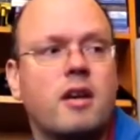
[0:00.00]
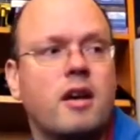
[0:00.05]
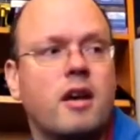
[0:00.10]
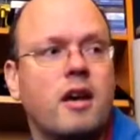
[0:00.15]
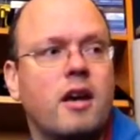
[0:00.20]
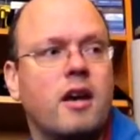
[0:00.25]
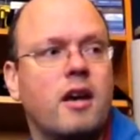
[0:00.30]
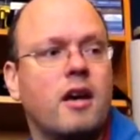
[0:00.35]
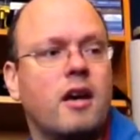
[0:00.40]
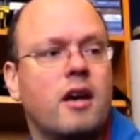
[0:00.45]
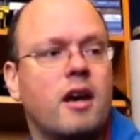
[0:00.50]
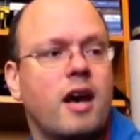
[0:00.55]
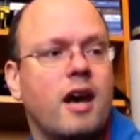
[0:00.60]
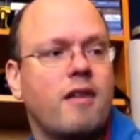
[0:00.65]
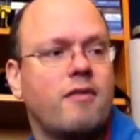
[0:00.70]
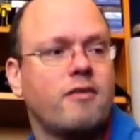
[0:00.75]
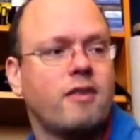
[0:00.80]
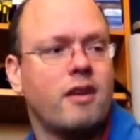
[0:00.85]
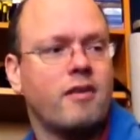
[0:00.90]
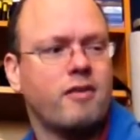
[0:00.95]

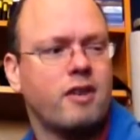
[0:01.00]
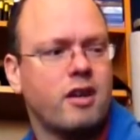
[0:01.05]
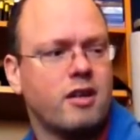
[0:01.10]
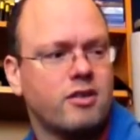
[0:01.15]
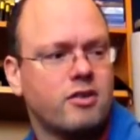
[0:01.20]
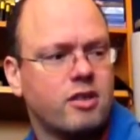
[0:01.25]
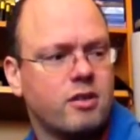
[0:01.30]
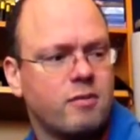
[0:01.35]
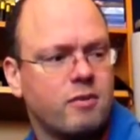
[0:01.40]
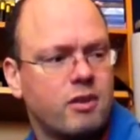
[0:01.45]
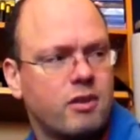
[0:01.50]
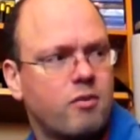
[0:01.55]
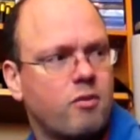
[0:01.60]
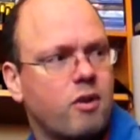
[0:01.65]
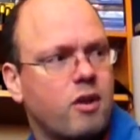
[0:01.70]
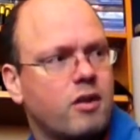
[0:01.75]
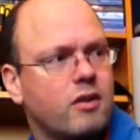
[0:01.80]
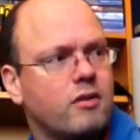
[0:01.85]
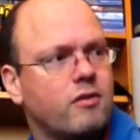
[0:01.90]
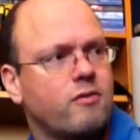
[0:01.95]
I've got a similar
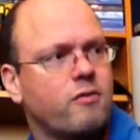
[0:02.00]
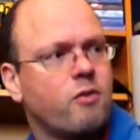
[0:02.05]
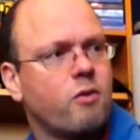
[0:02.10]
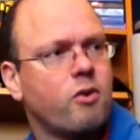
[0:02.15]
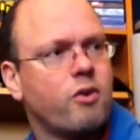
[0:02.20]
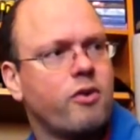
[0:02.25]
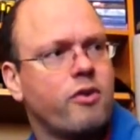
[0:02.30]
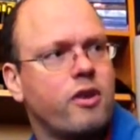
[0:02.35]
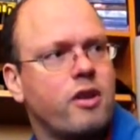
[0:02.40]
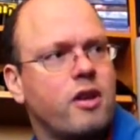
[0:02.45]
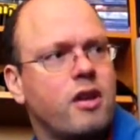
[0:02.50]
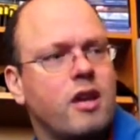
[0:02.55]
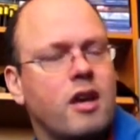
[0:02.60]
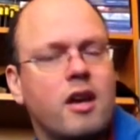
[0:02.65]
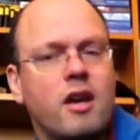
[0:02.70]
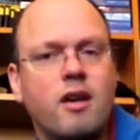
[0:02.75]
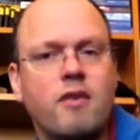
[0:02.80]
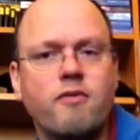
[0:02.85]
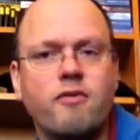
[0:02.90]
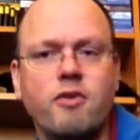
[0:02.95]
one for
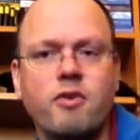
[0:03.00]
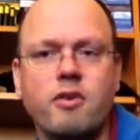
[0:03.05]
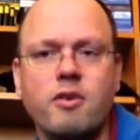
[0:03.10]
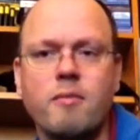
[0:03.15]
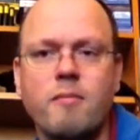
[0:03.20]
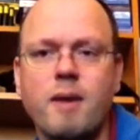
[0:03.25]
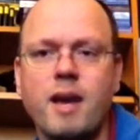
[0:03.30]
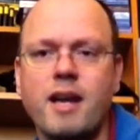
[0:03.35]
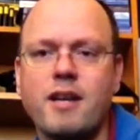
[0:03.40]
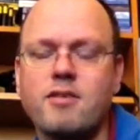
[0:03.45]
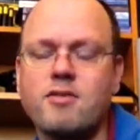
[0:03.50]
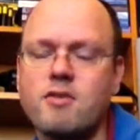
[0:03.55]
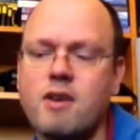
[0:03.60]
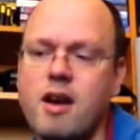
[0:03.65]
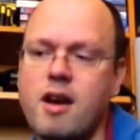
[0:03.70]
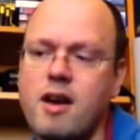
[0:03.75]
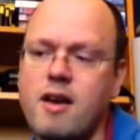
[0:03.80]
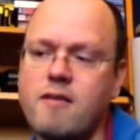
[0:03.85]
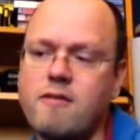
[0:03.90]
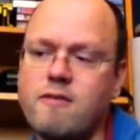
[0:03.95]
the Mega
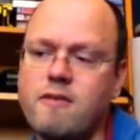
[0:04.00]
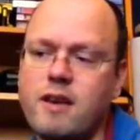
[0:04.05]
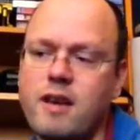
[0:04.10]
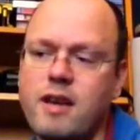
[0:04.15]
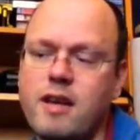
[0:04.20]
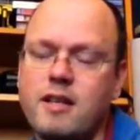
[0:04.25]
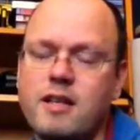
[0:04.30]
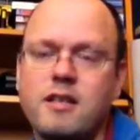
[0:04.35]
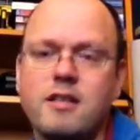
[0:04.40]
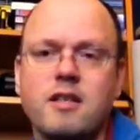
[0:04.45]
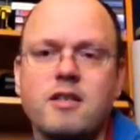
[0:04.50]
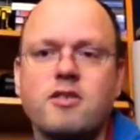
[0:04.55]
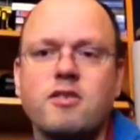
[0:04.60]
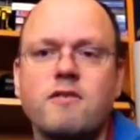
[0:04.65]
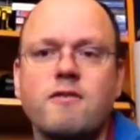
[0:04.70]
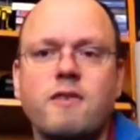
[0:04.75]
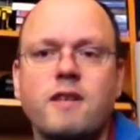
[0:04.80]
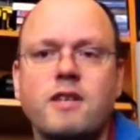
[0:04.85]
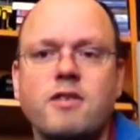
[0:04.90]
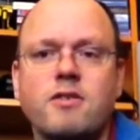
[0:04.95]
Drive, and it doesn't
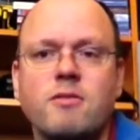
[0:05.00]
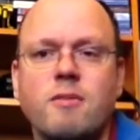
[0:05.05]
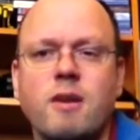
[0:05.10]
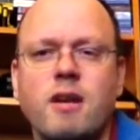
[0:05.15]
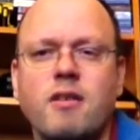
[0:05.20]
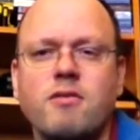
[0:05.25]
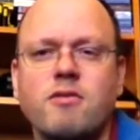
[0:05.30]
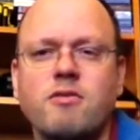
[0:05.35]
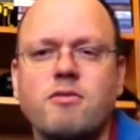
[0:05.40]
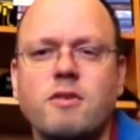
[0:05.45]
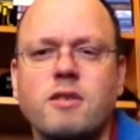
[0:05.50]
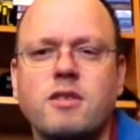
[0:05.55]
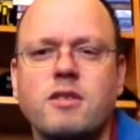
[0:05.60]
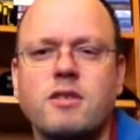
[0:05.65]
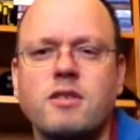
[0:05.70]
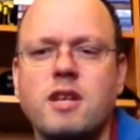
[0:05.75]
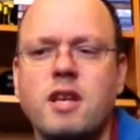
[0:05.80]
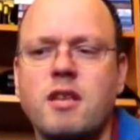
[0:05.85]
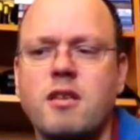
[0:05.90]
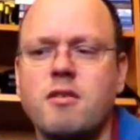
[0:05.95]
feature micro
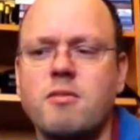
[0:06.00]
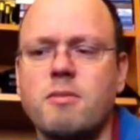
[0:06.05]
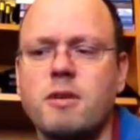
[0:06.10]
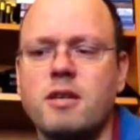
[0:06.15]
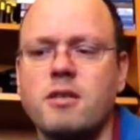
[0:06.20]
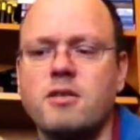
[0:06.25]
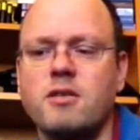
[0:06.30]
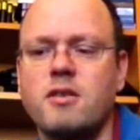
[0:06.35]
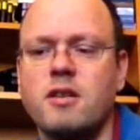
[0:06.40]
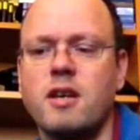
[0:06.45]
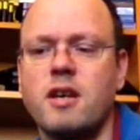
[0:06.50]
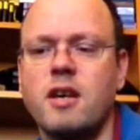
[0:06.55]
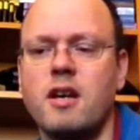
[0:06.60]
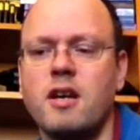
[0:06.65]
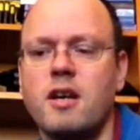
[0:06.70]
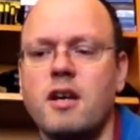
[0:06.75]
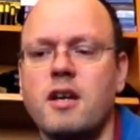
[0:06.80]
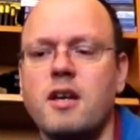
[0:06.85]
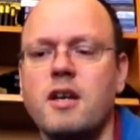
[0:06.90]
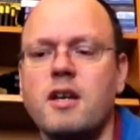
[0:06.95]
switches either. But
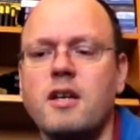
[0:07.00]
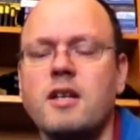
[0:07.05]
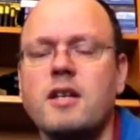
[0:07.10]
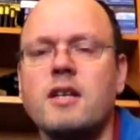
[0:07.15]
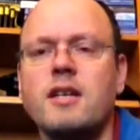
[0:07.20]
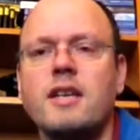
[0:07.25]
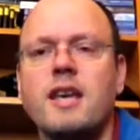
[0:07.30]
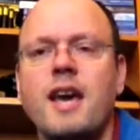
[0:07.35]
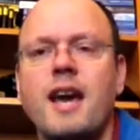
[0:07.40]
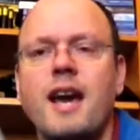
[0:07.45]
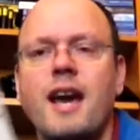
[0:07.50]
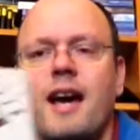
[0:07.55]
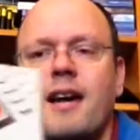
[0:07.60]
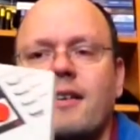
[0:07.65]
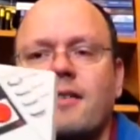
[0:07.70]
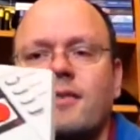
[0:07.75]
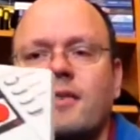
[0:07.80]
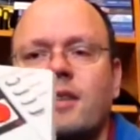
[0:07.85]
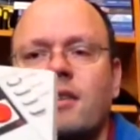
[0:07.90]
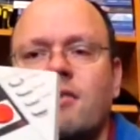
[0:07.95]
yeah,
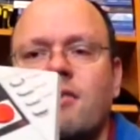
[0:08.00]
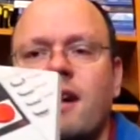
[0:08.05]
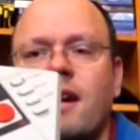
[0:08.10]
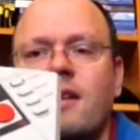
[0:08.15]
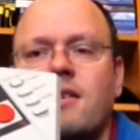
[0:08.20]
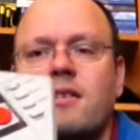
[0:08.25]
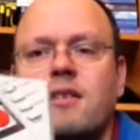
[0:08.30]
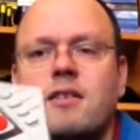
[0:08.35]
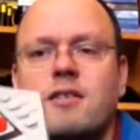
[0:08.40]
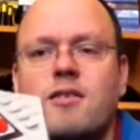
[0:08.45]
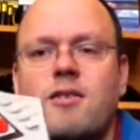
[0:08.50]
great